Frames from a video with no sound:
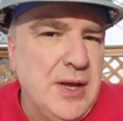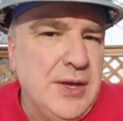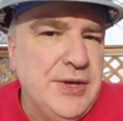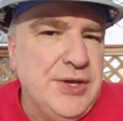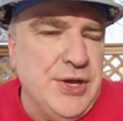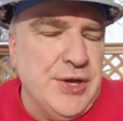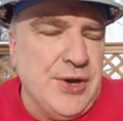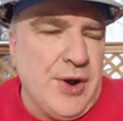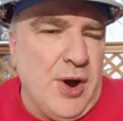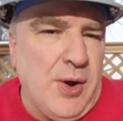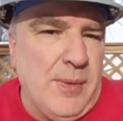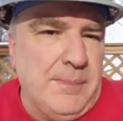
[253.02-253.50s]

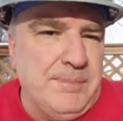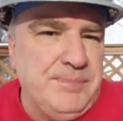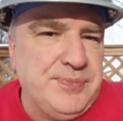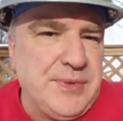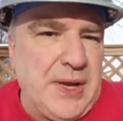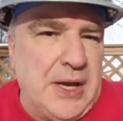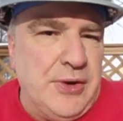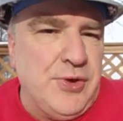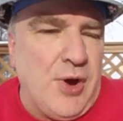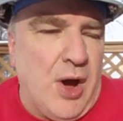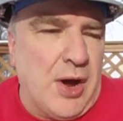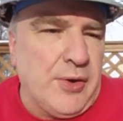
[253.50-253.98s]
you know,
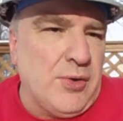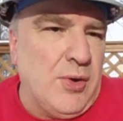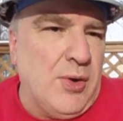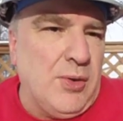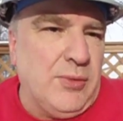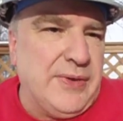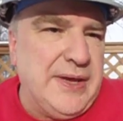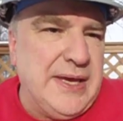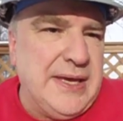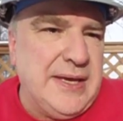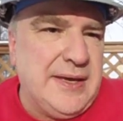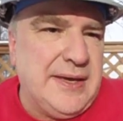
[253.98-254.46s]
not
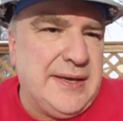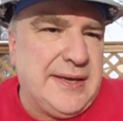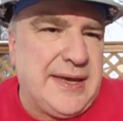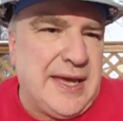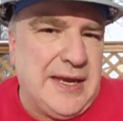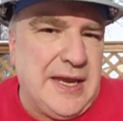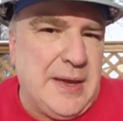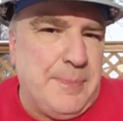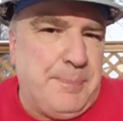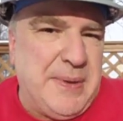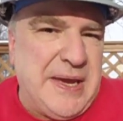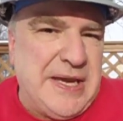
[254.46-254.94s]
only
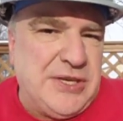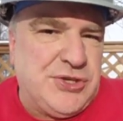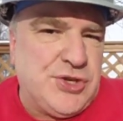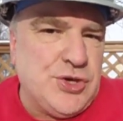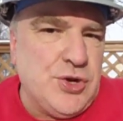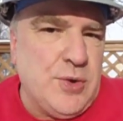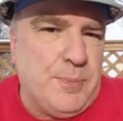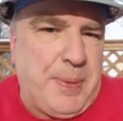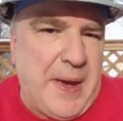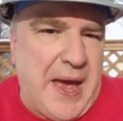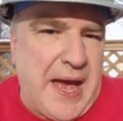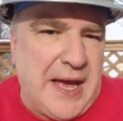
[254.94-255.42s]
can he beat
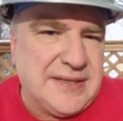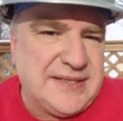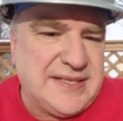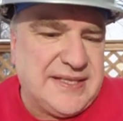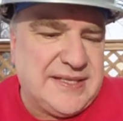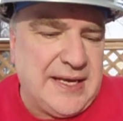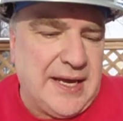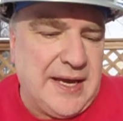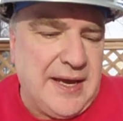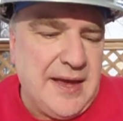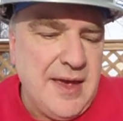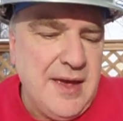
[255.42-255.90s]
you
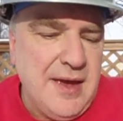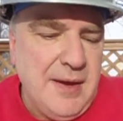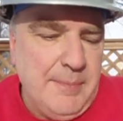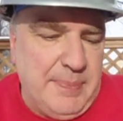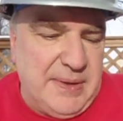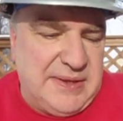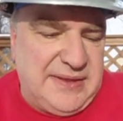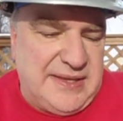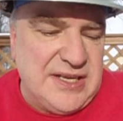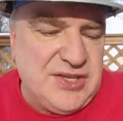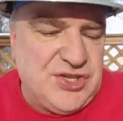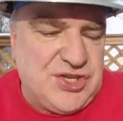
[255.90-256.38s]
passing,
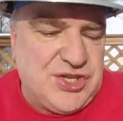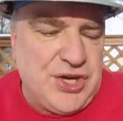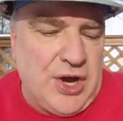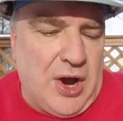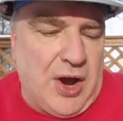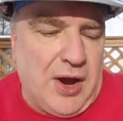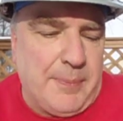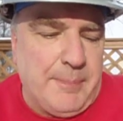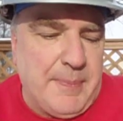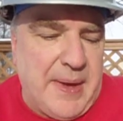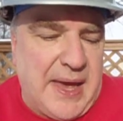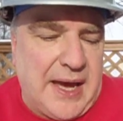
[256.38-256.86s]
but this
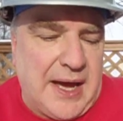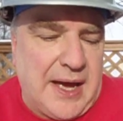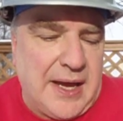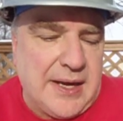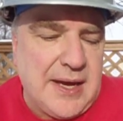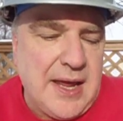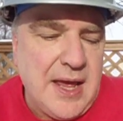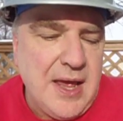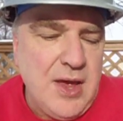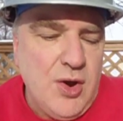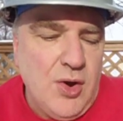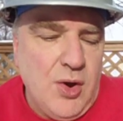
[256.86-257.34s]
young
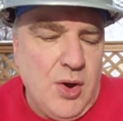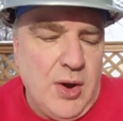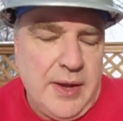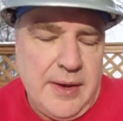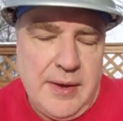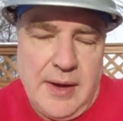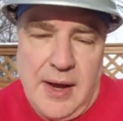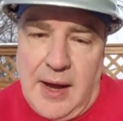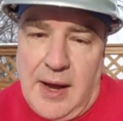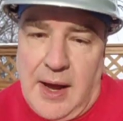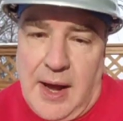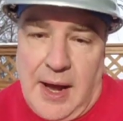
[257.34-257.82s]
man,
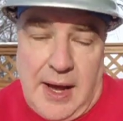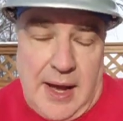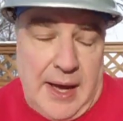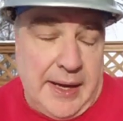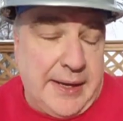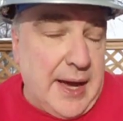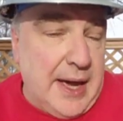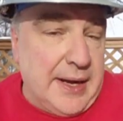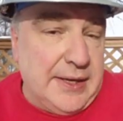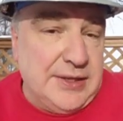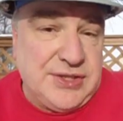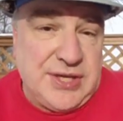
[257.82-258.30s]
I
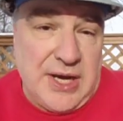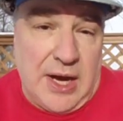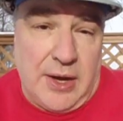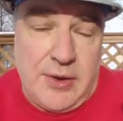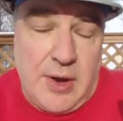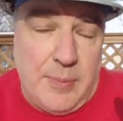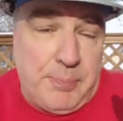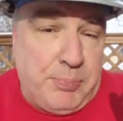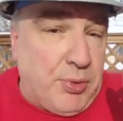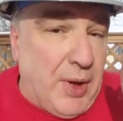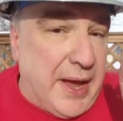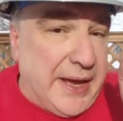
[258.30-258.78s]
got to tell
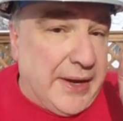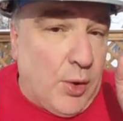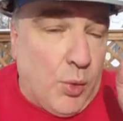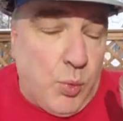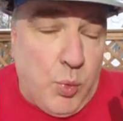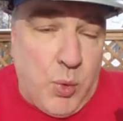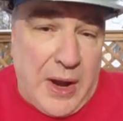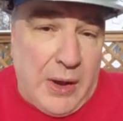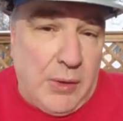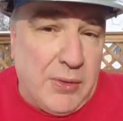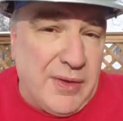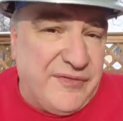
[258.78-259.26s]
you, played a
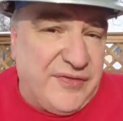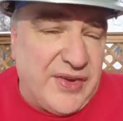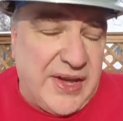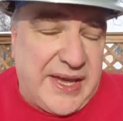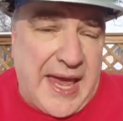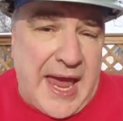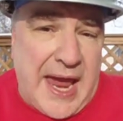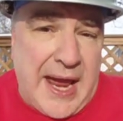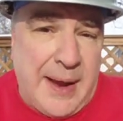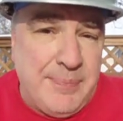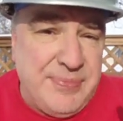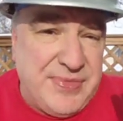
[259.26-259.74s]
whale of a
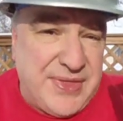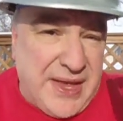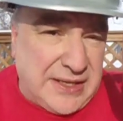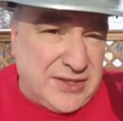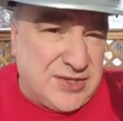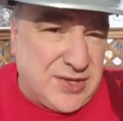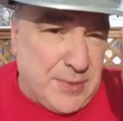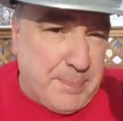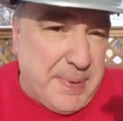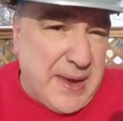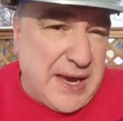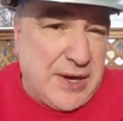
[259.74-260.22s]
game.
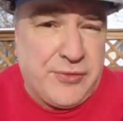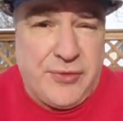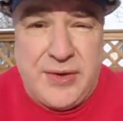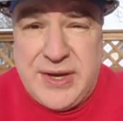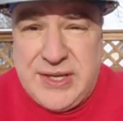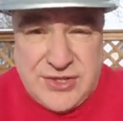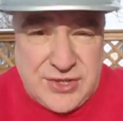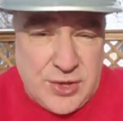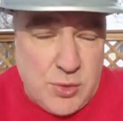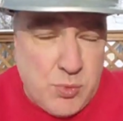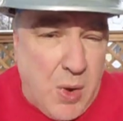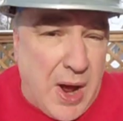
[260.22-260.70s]
That's a big
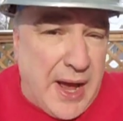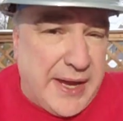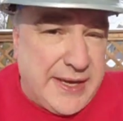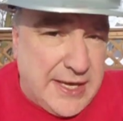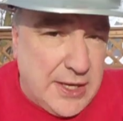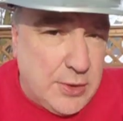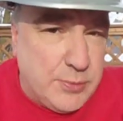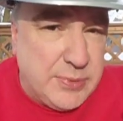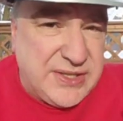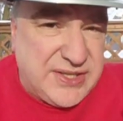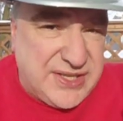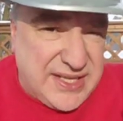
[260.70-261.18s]
reason why
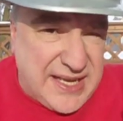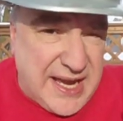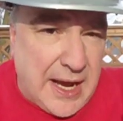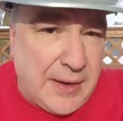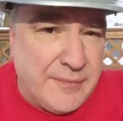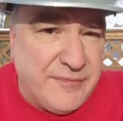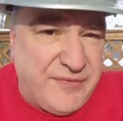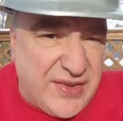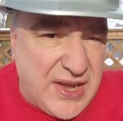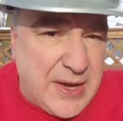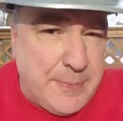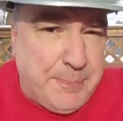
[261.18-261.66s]
he was the
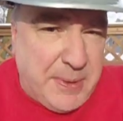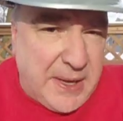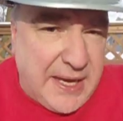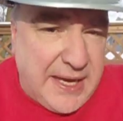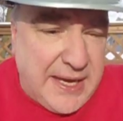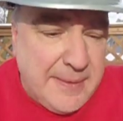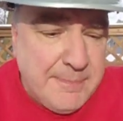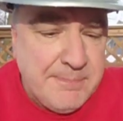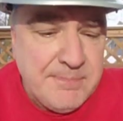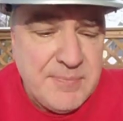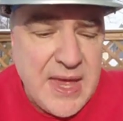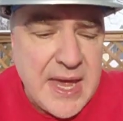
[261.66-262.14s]

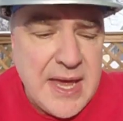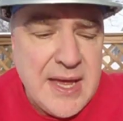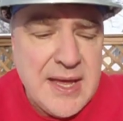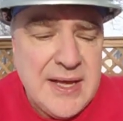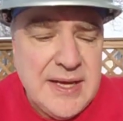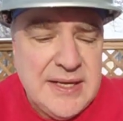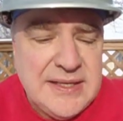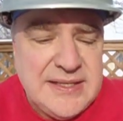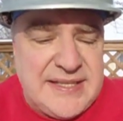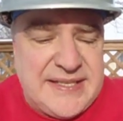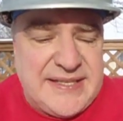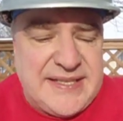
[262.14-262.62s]
MVP.
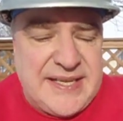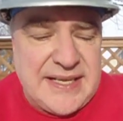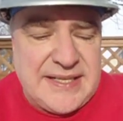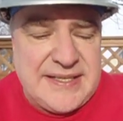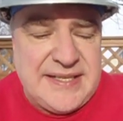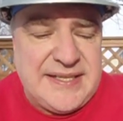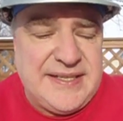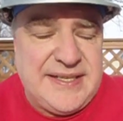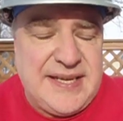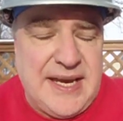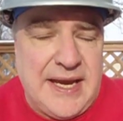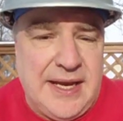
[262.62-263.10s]

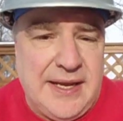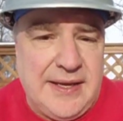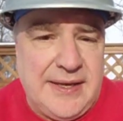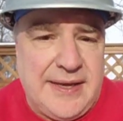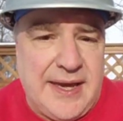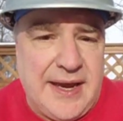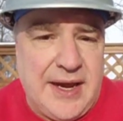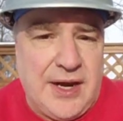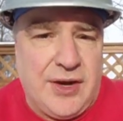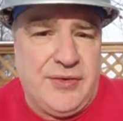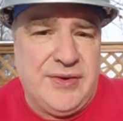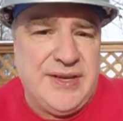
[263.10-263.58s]
16
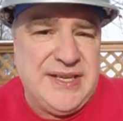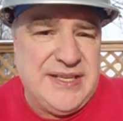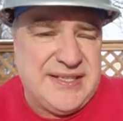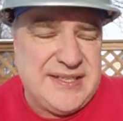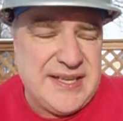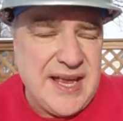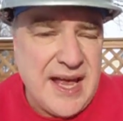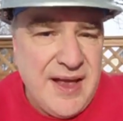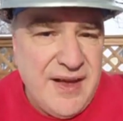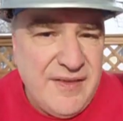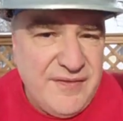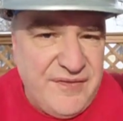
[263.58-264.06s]
carries,
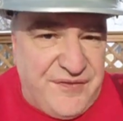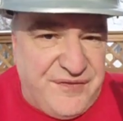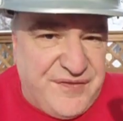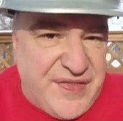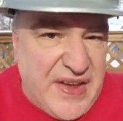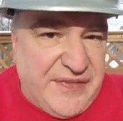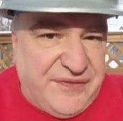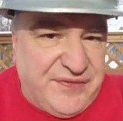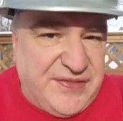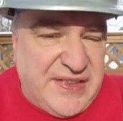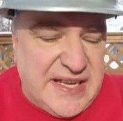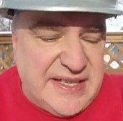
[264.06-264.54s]

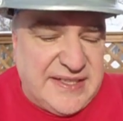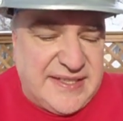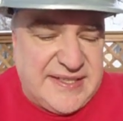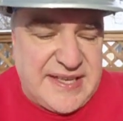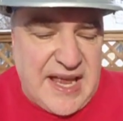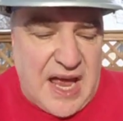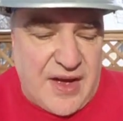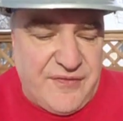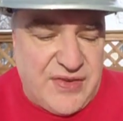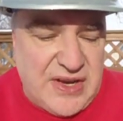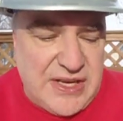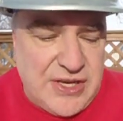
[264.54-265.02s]

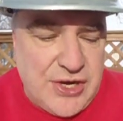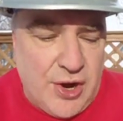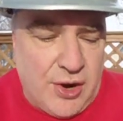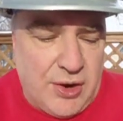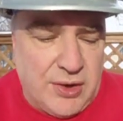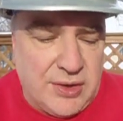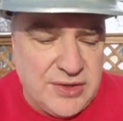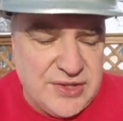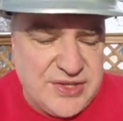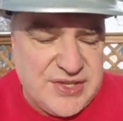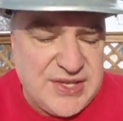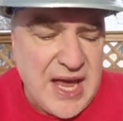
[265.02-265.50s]
57
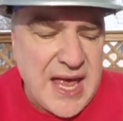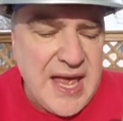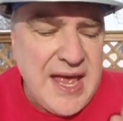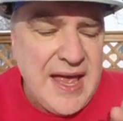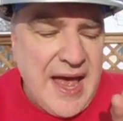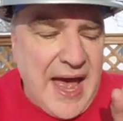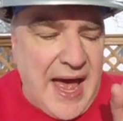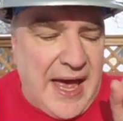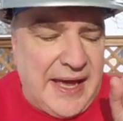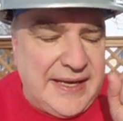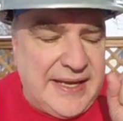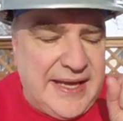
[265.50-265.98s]
yards,
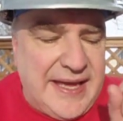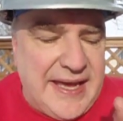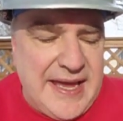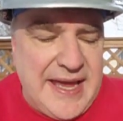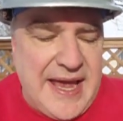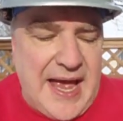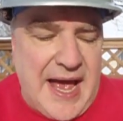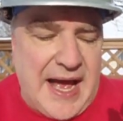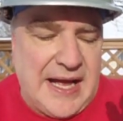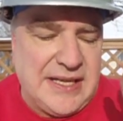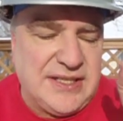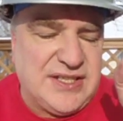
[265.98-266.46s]
and
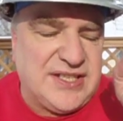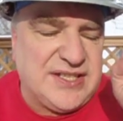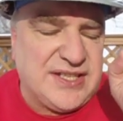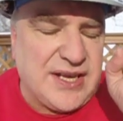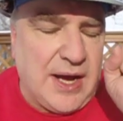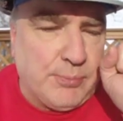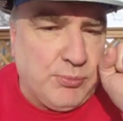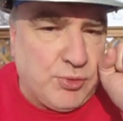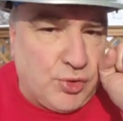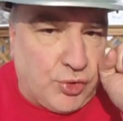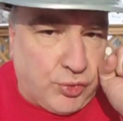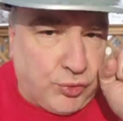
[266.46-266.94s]
he had
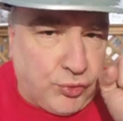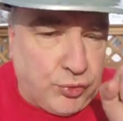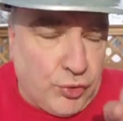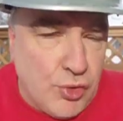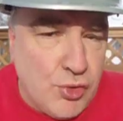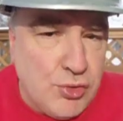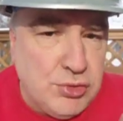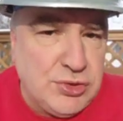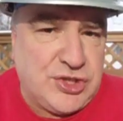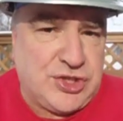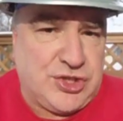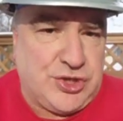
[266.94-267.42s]
some
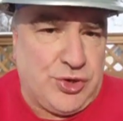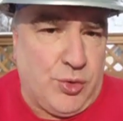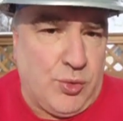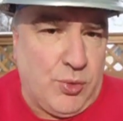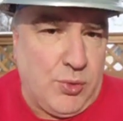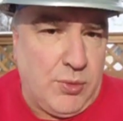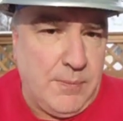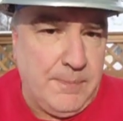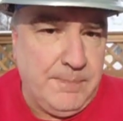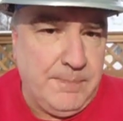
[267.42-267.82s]
crucial